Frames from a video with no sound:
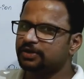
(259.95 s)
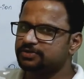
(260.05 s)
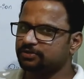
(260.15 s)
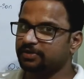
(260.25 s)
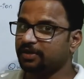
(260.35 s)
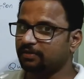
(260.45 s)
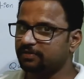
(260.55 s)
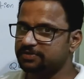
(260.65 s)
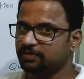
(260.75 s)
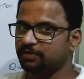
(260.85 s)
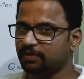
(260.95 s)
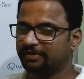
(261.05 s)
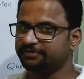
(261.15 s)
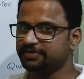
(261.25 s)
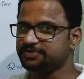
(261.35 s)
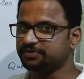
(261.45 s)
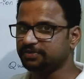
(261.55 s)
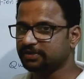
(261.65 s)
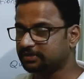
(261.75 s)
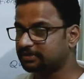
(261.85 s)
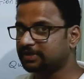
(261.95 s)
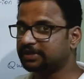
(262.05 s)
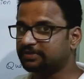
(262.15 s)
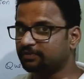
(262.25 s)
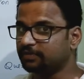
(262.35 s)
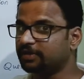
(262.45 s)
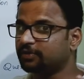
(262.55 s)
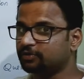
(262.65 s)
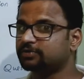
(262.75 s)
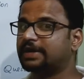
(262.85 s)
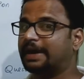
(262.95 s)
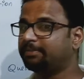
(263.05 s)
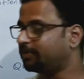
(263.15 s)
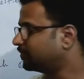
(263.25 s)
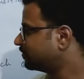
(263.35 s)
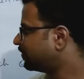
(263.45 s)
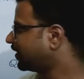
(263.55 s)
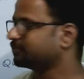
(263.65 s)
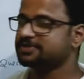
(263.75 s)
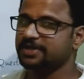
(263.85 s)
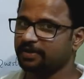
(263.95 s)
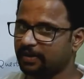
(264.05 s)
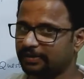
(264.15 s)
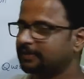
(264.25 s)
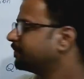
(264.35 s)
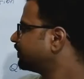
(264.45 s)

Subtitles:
so they always want to confuse you, that they want to trap you, I would say, rather,